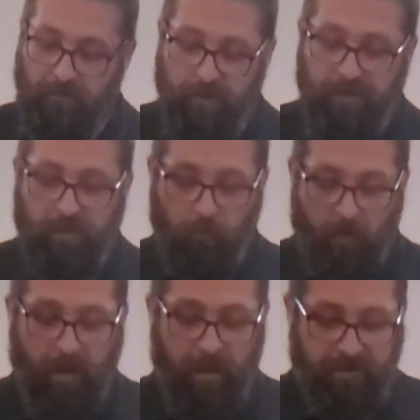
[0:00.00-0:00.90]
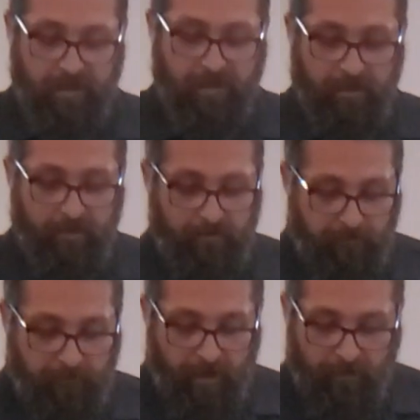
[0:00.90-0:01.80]
This is what I see the
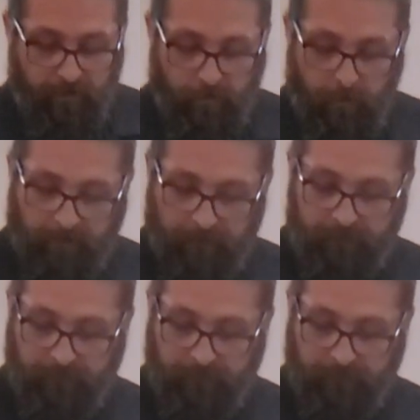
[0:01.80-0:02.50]
Father doing.